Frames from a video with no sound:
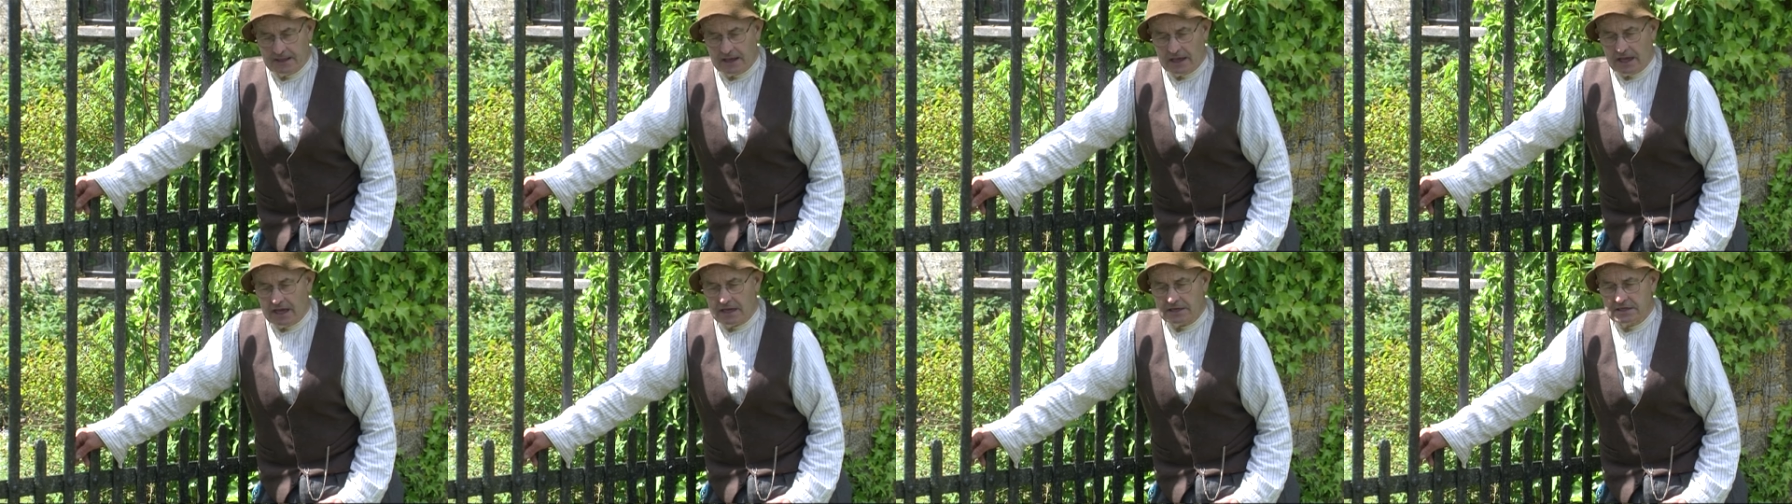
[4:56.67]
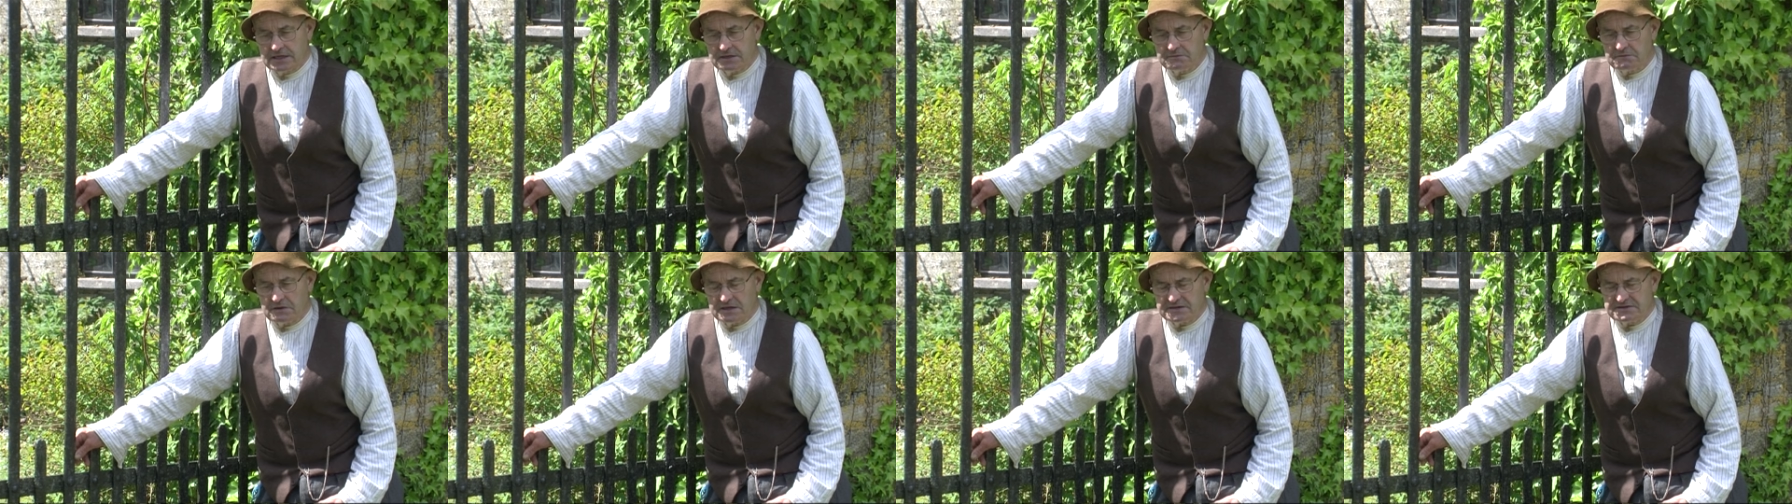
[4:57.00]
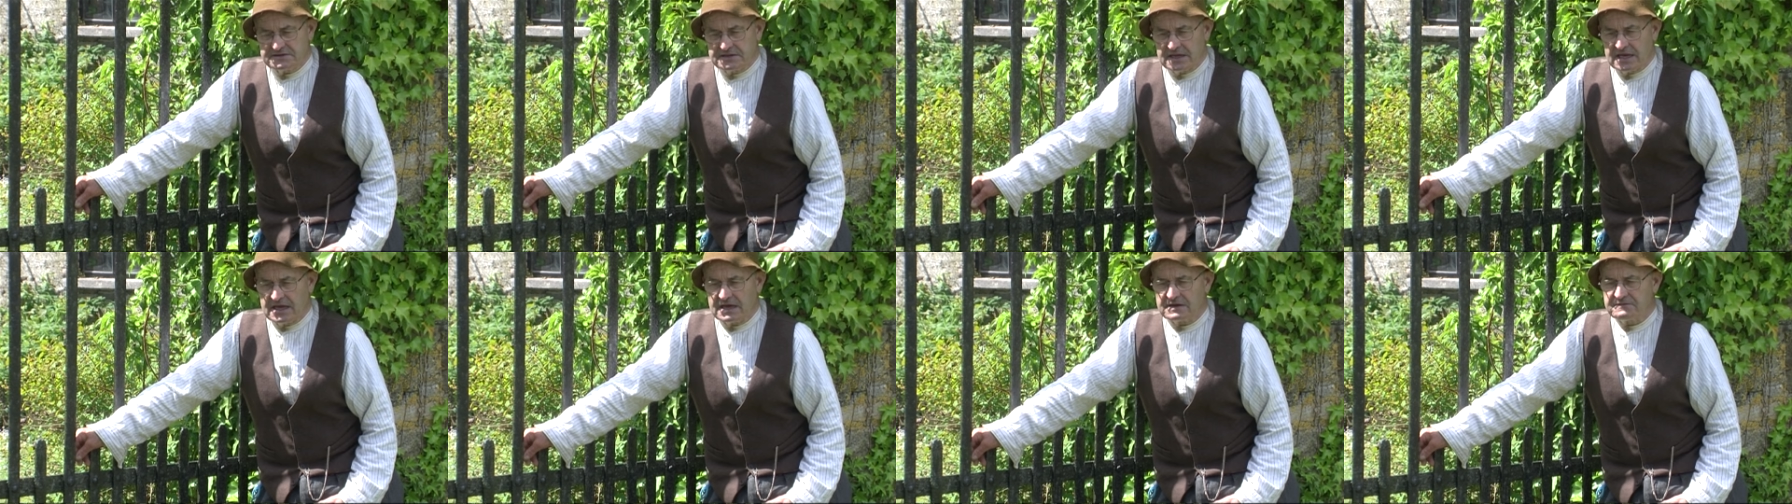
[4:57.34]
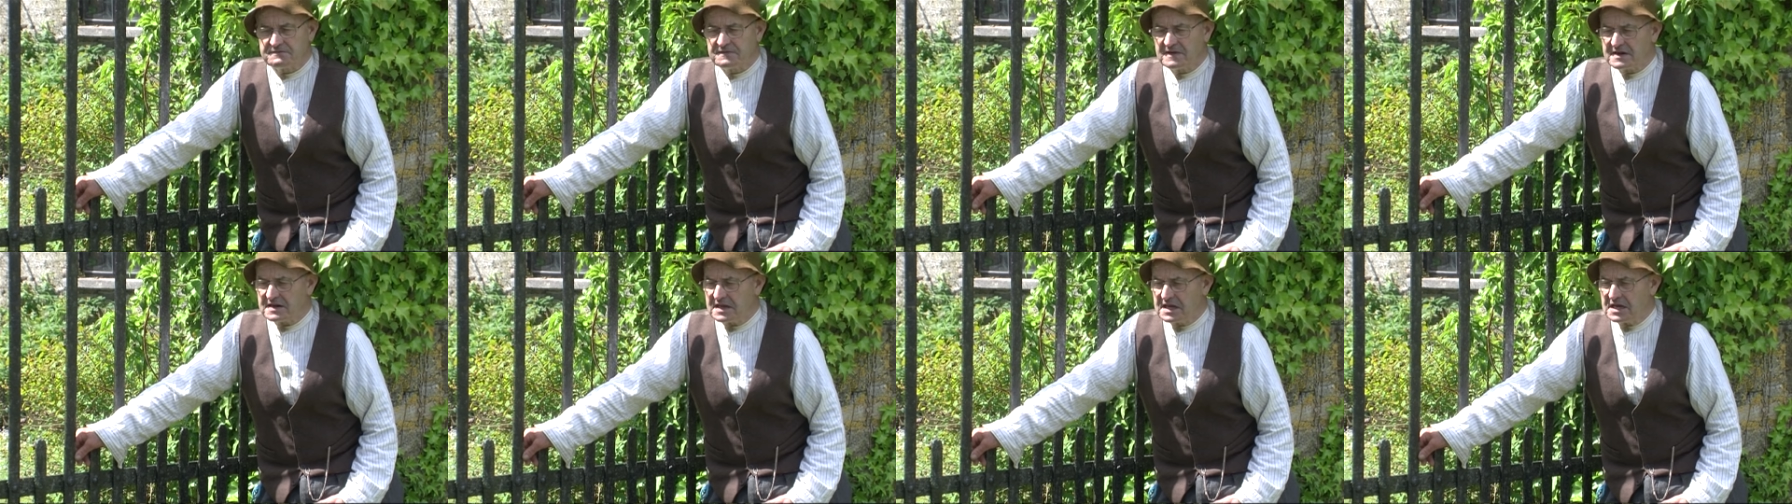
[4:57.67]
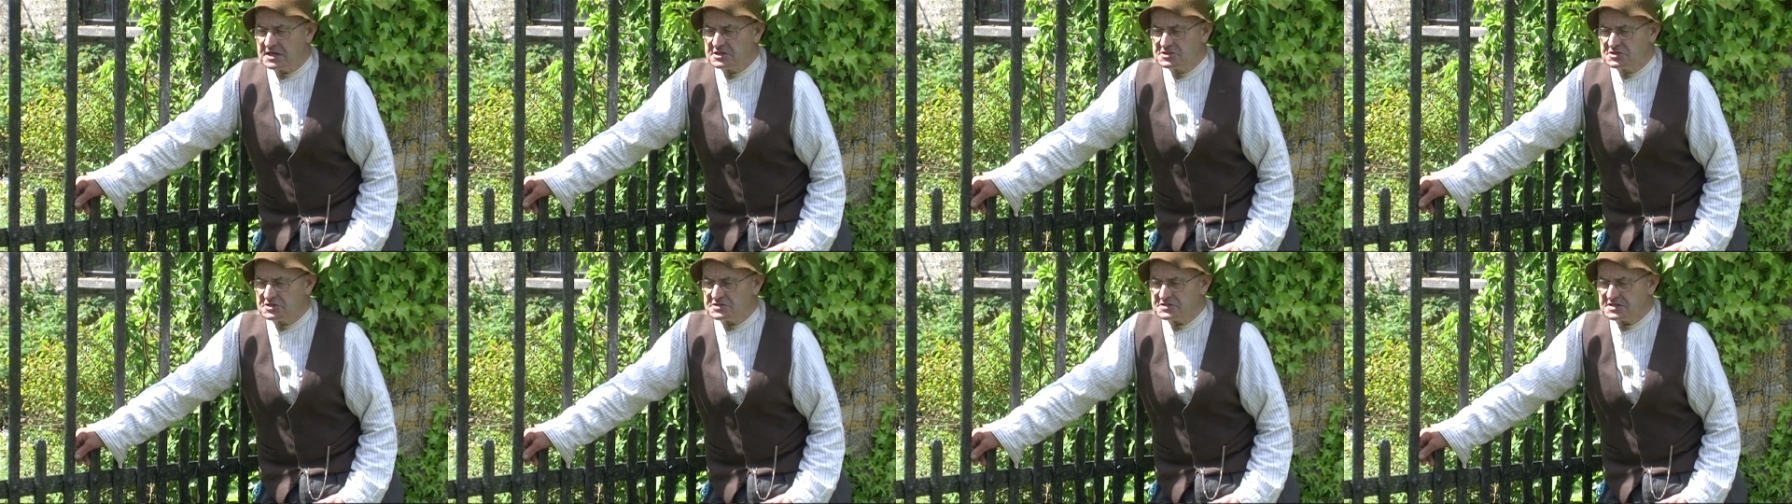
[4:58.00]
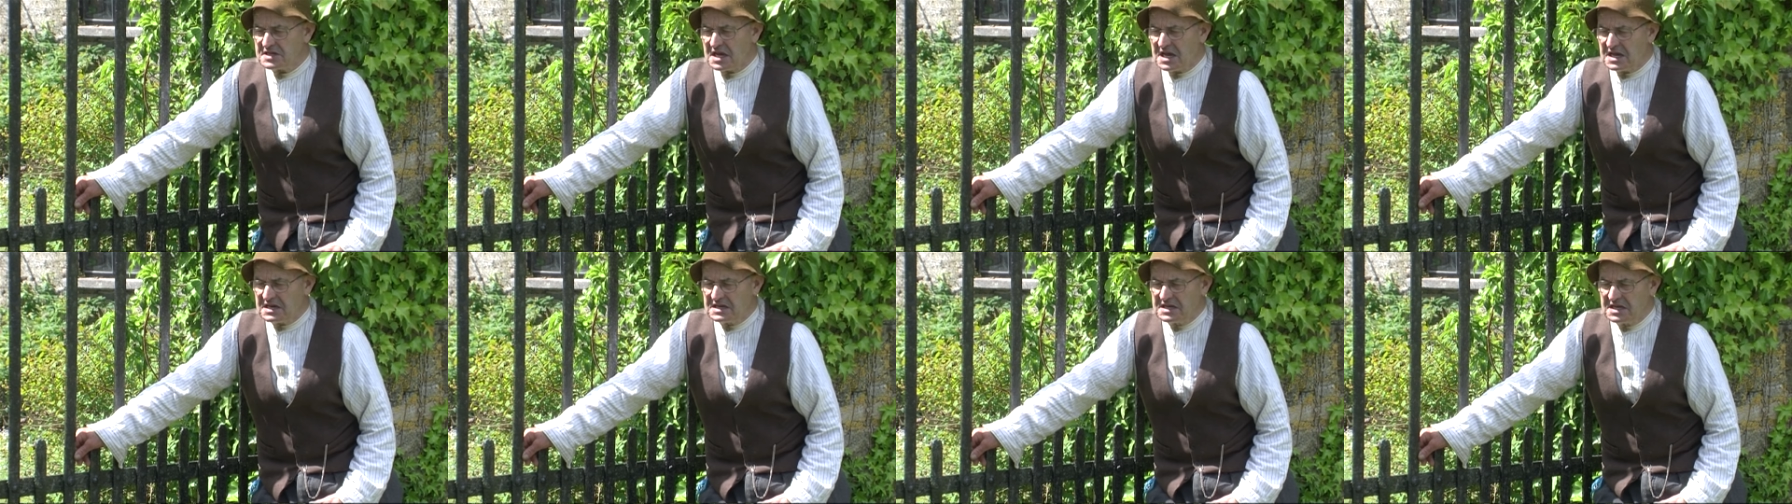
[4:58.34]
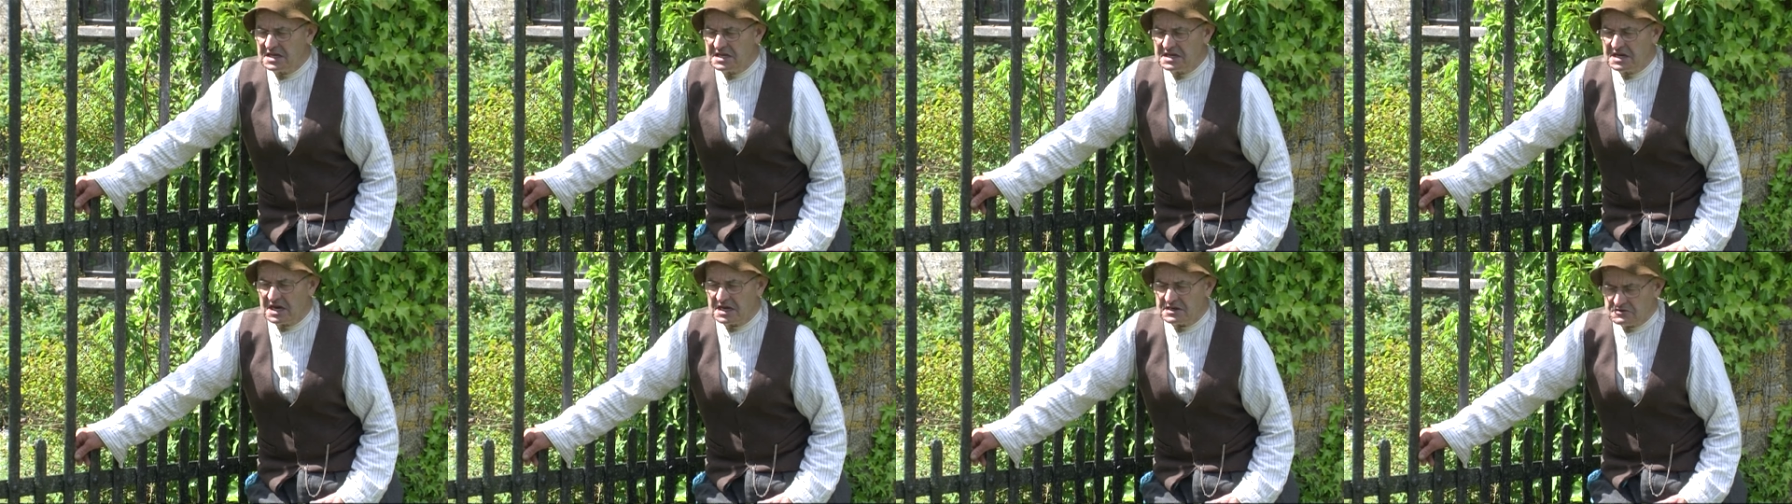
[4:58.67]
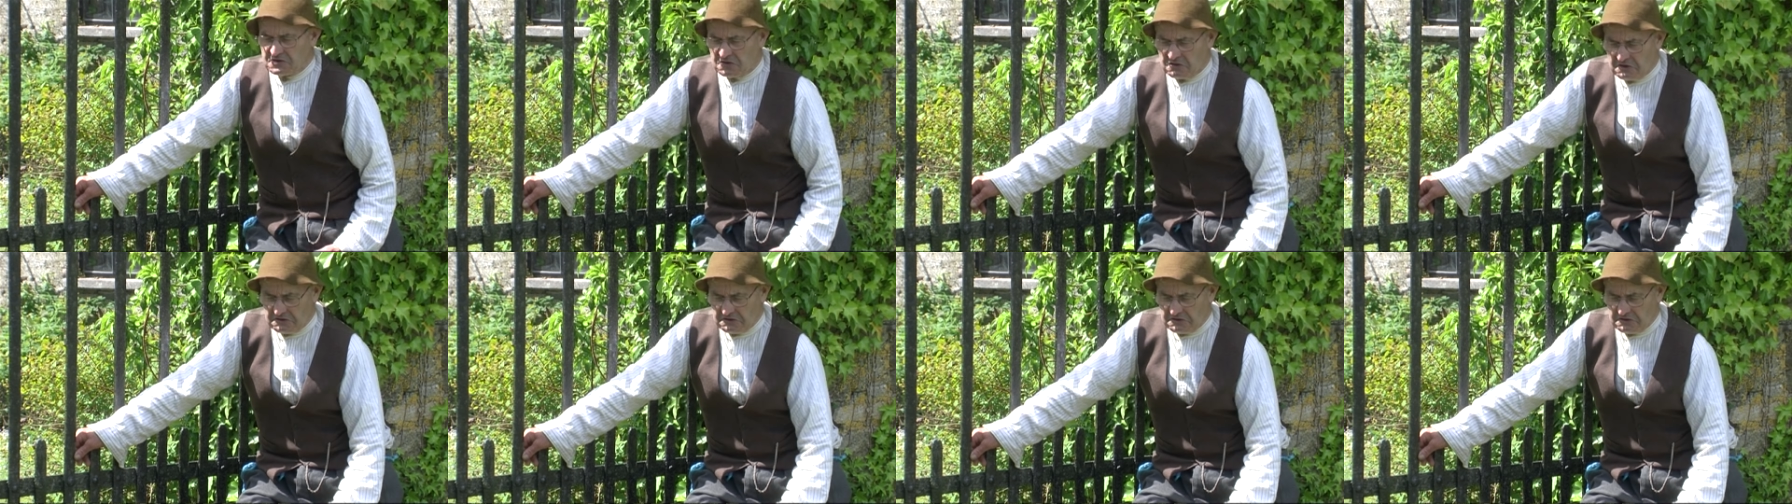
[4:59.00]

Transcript: And he was there for ages and he got